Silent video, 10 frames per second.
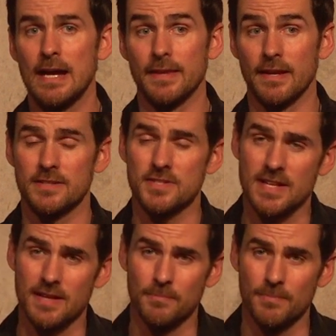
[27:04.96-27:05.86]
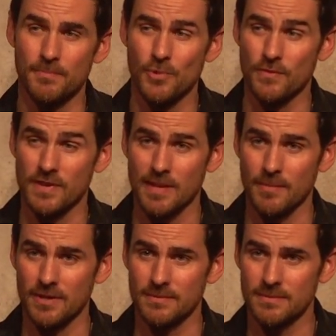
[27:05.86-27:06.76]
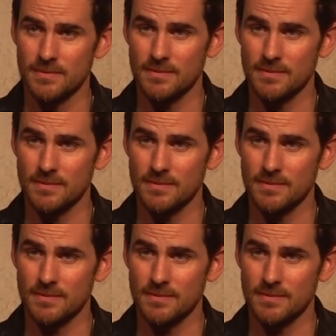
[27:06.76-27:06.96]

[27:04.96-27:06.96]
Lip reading: And then I just had a movie came out